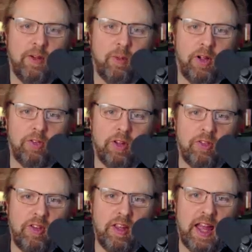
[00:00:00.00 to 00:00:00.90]
Well, as you
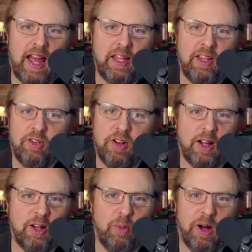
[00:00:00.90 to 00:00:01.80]
can see, gang, you're
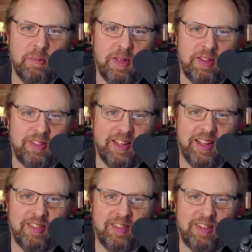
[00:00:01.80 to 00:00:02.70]
not going to want to miss
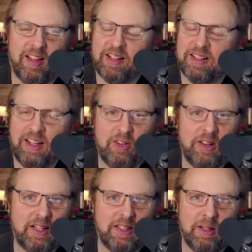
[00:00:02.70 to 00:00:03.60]
this. Uh, click
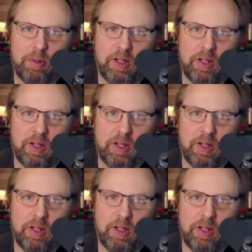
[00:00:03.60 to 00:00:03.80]
on that link